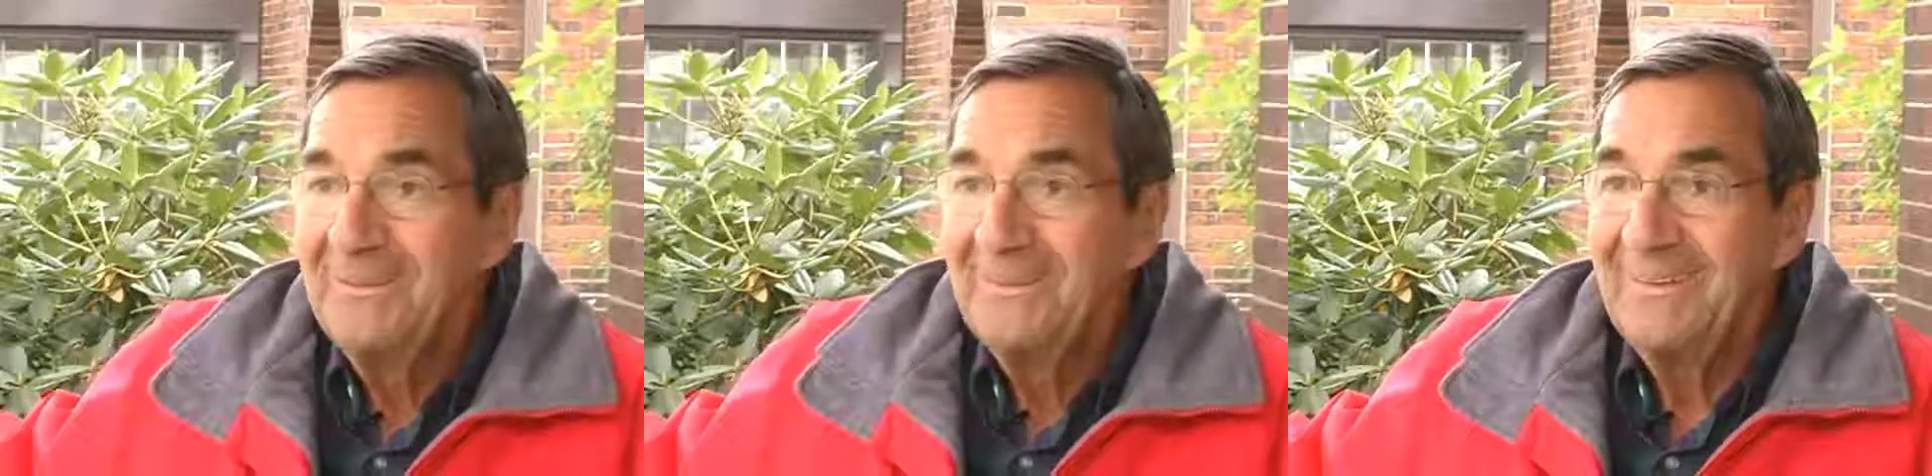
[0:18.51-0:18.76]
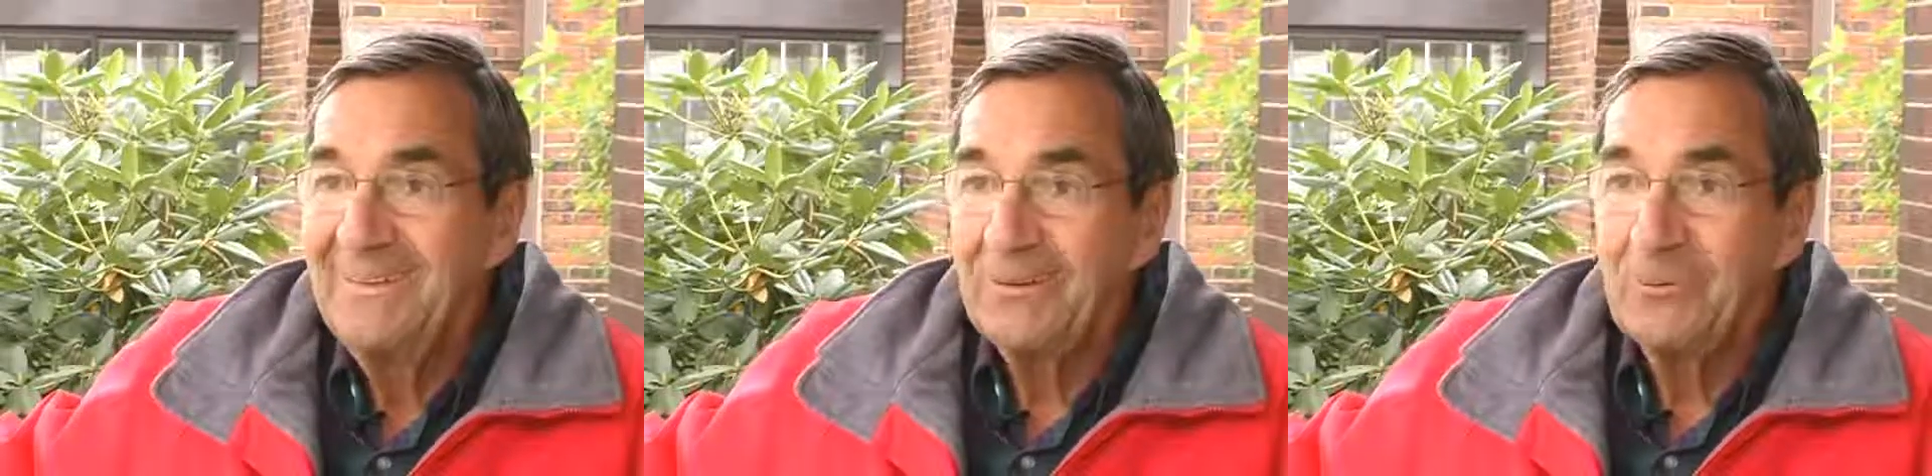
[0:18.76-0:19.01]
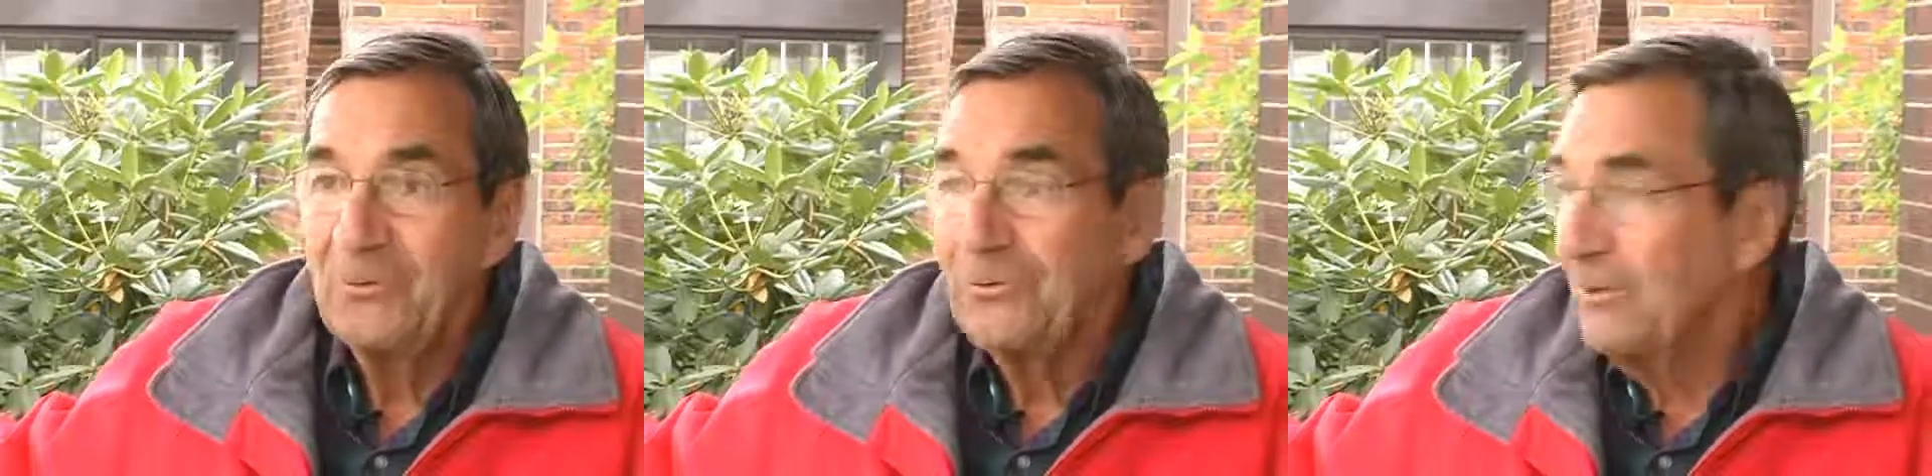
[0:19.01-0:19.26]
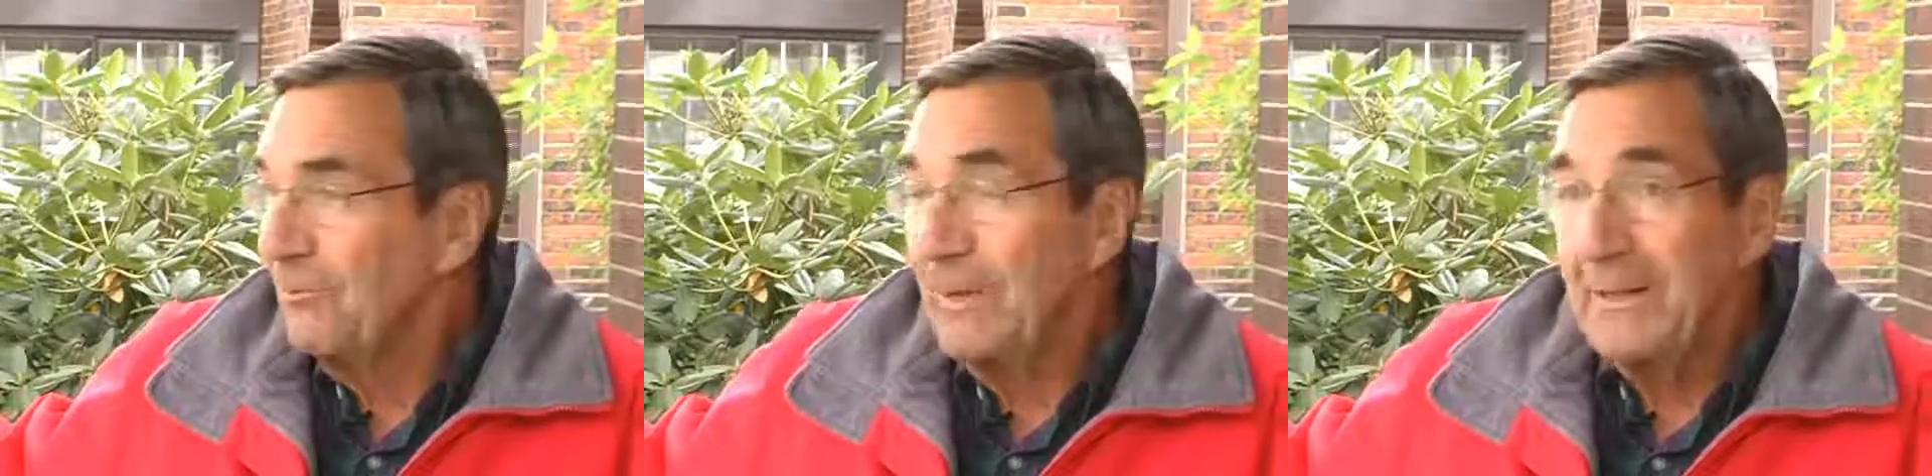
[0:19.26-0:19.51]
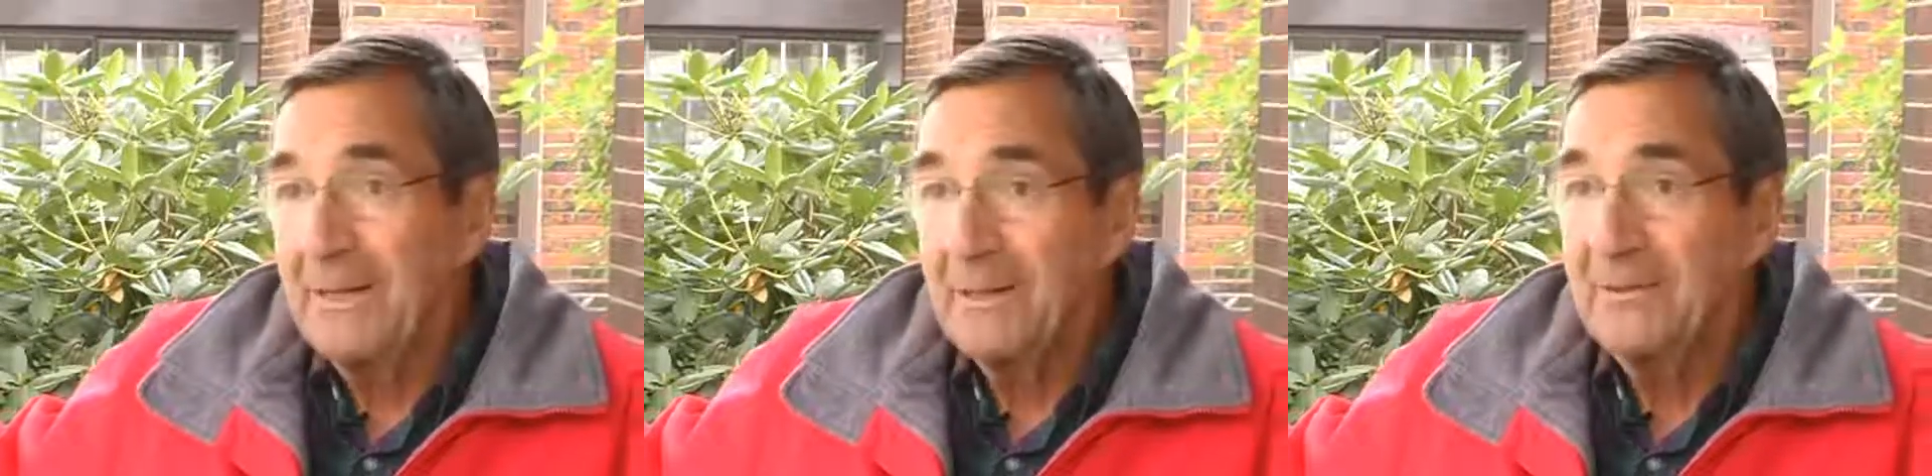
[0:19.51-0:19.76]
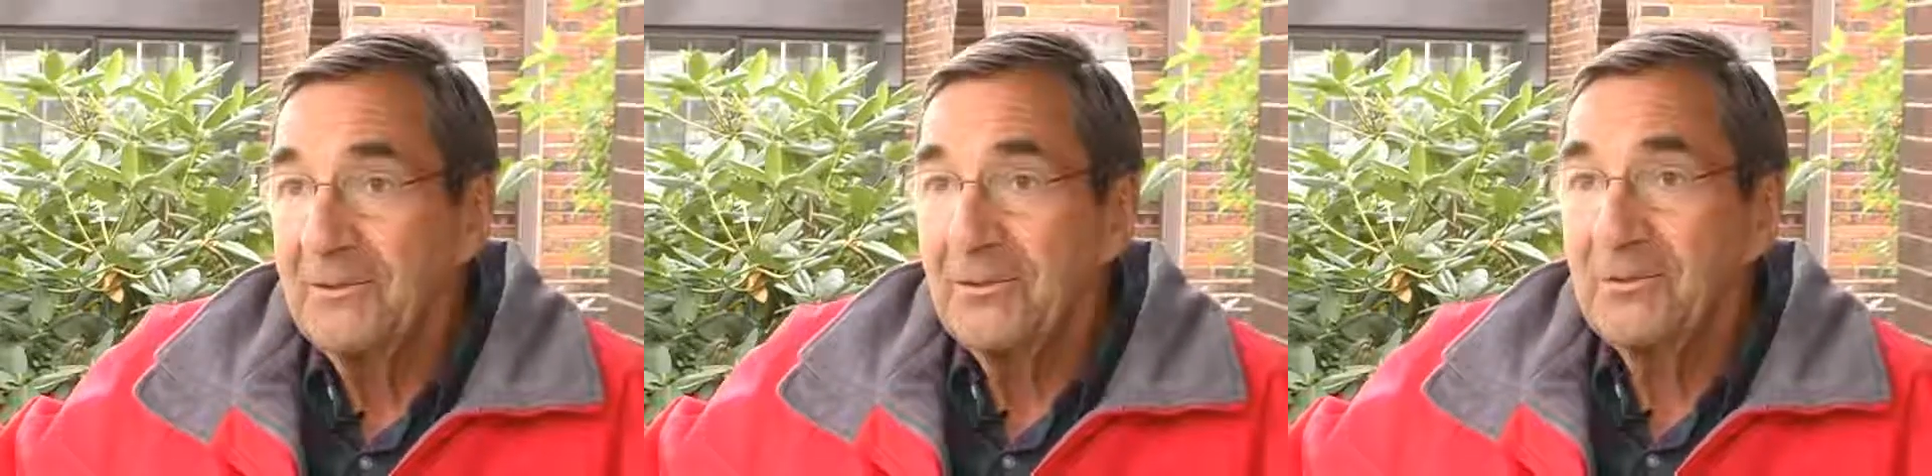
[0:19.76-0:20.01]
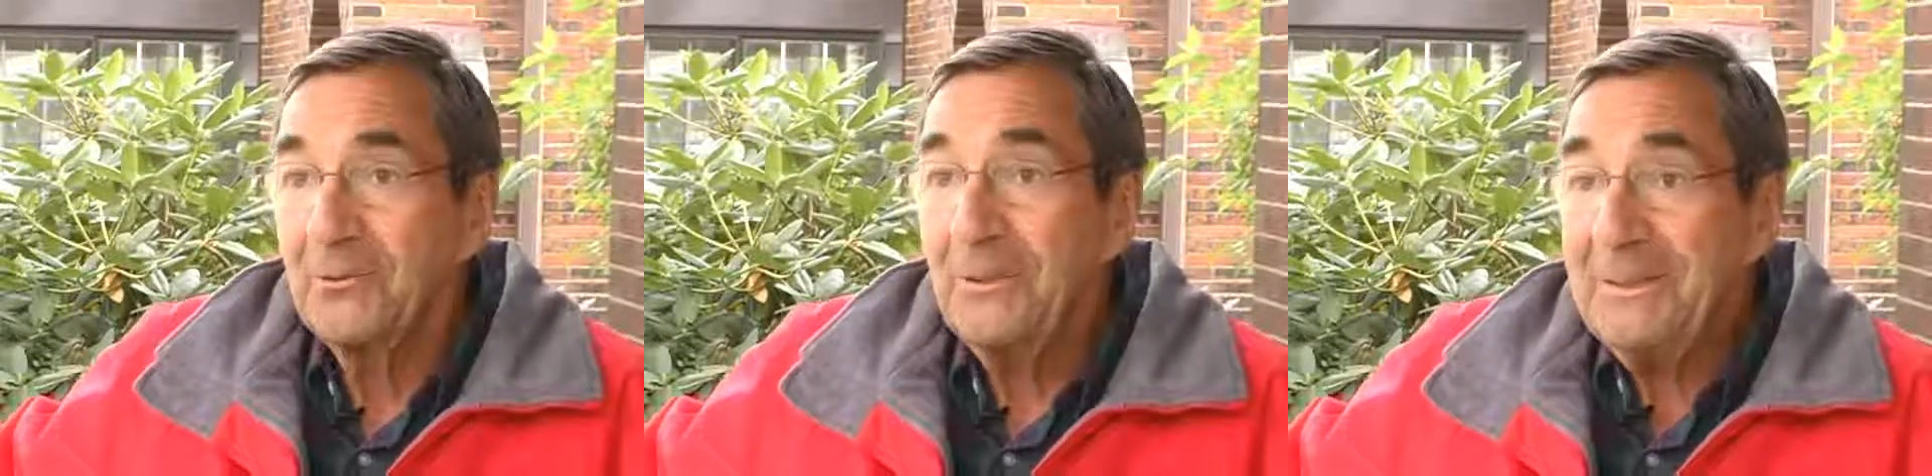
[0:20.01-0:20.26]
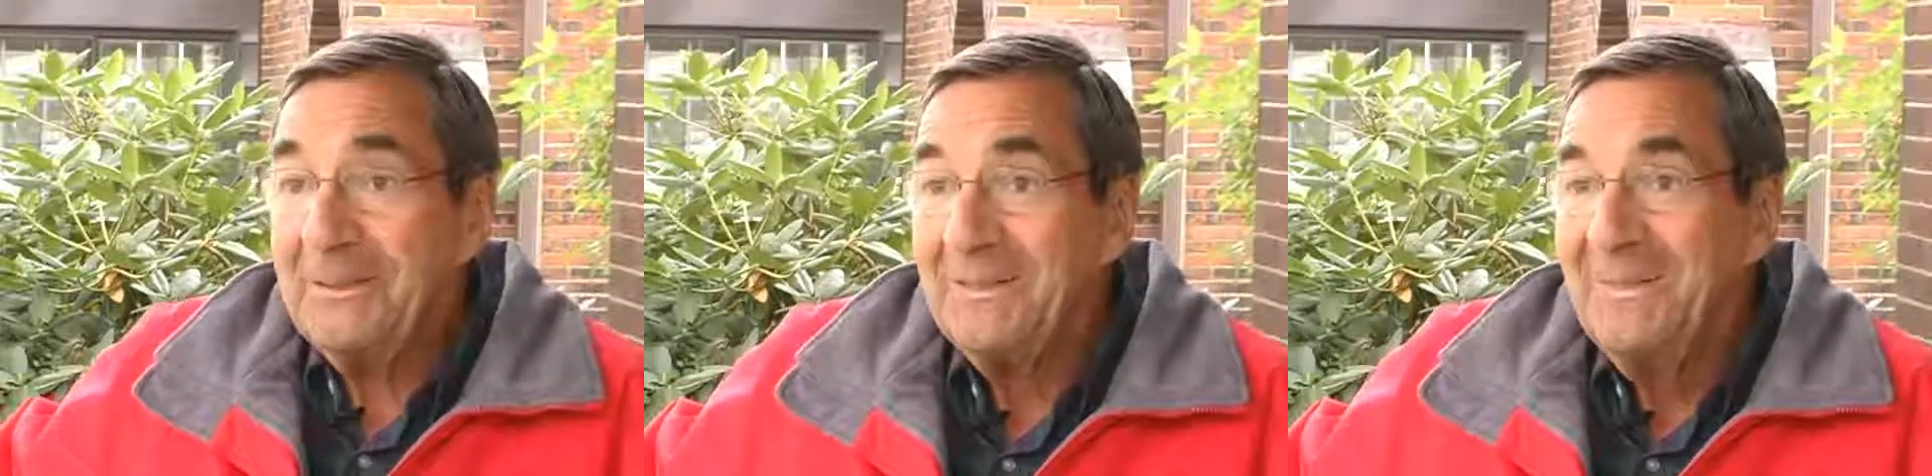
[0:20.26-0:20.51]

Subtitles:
And of course I ran out in the street